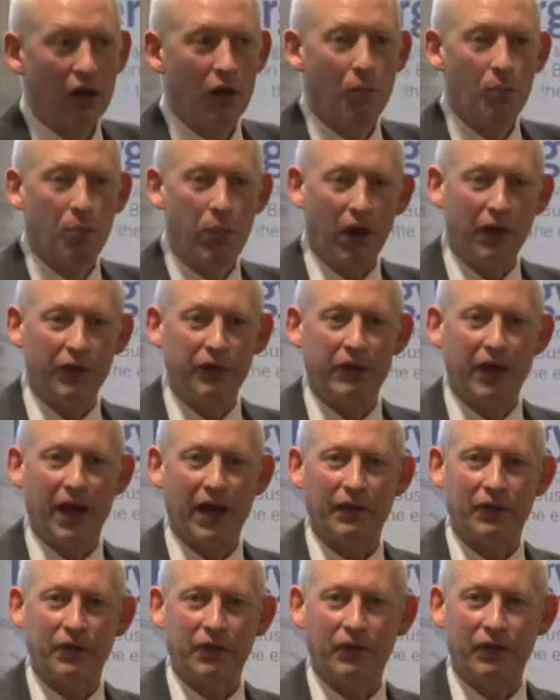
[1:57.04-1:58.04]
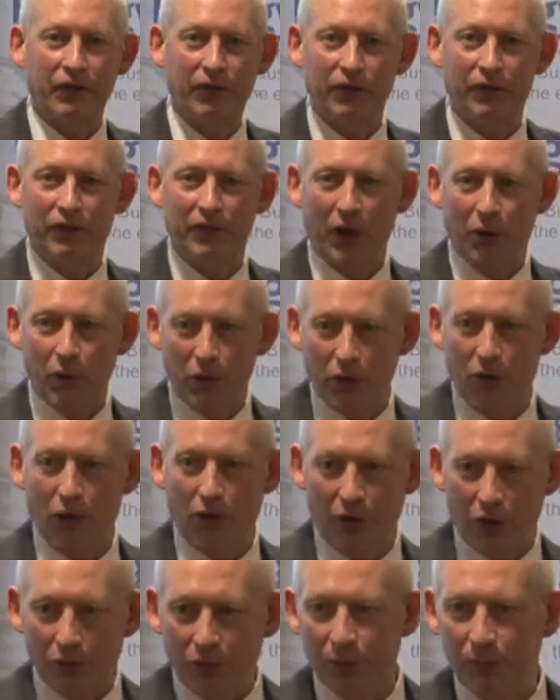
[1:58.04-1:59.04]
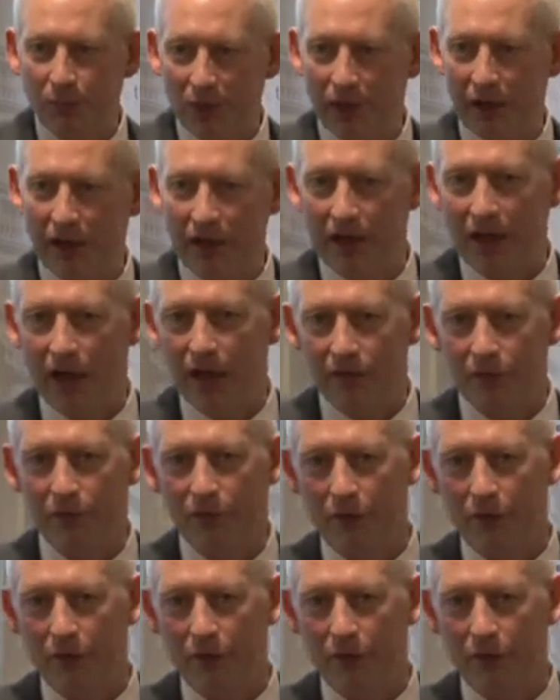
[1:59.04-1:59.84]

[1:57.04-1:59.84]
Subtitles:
but that they would not ultimately get,